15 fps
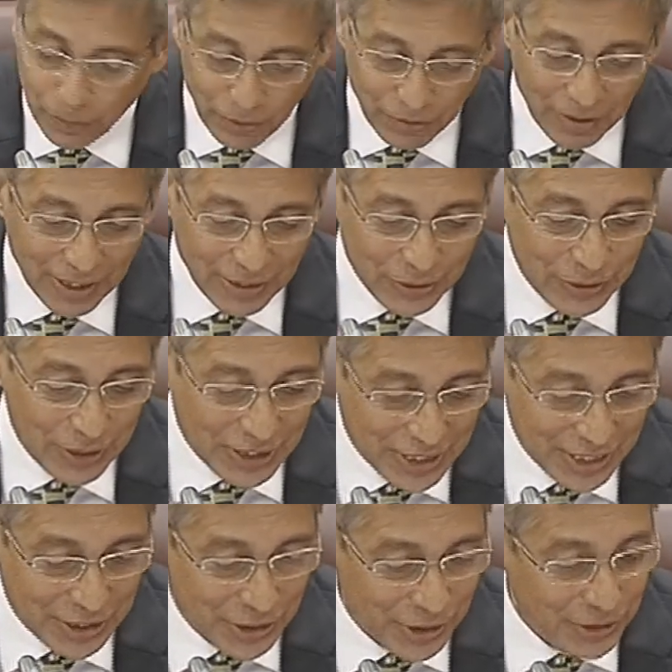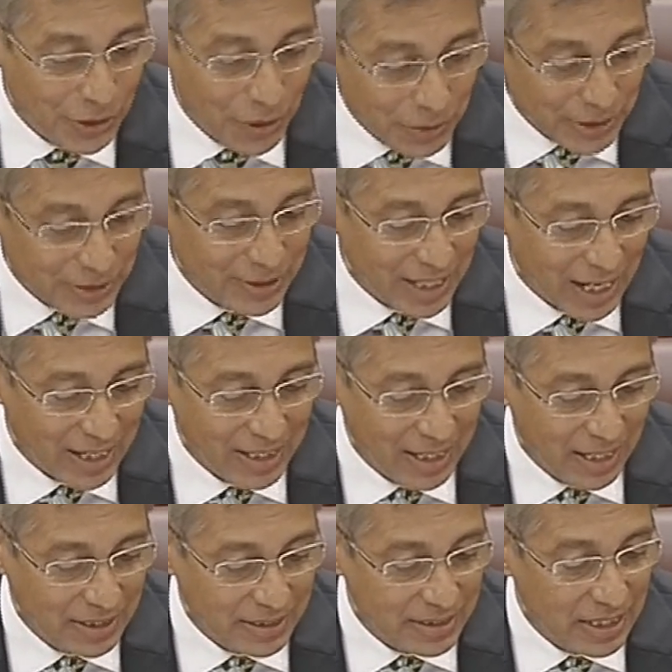to the teachers, no
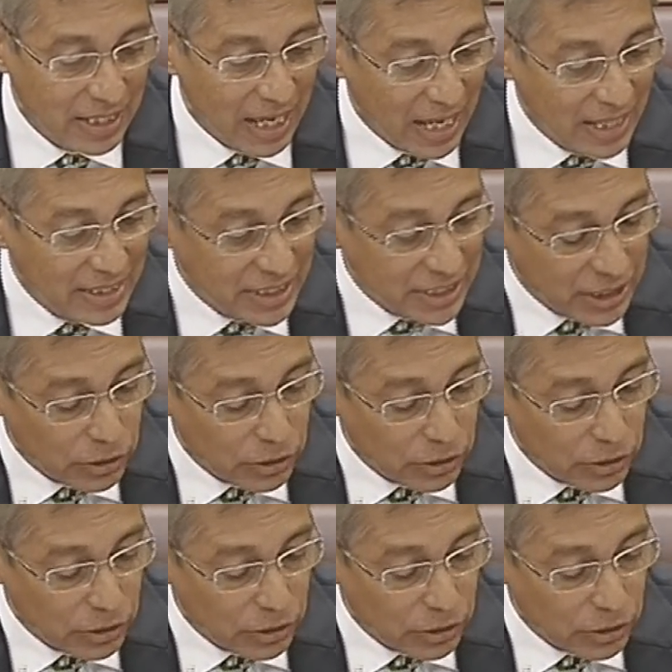written guidelines.